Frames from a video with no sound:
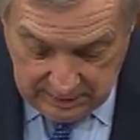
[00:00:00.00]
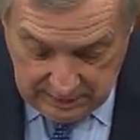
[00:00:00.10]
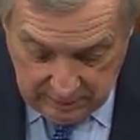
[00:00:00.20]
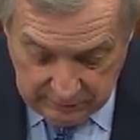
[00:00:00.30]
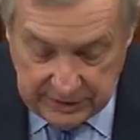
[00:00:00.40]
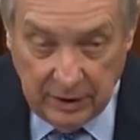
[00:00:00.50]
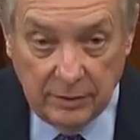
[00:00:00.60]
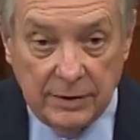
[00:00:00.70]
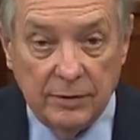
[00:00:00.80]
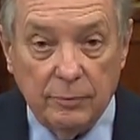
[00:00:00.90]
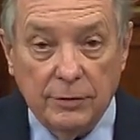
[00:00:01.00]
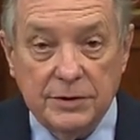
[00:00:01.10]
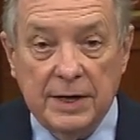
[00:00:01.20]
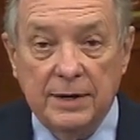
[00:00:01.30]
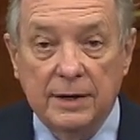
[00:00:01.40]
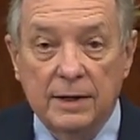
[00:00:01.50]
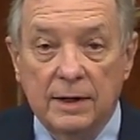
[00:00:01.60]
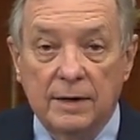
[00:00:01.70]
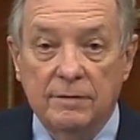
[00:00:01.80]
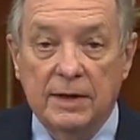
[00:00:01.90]
It was held in the rotunda
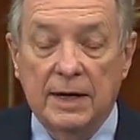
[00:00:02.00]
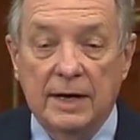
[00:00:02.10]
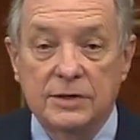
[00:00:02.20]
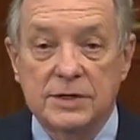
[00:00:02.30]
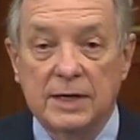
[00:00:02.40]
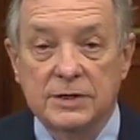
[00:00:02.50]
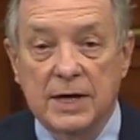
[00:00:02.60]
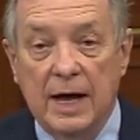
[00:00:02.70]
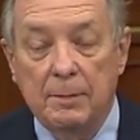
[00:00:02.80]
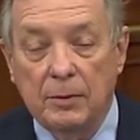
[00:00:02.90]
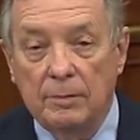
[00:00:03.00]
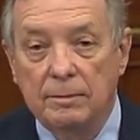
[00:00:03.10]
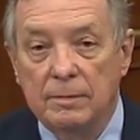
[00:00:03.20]
of the United States Capitol,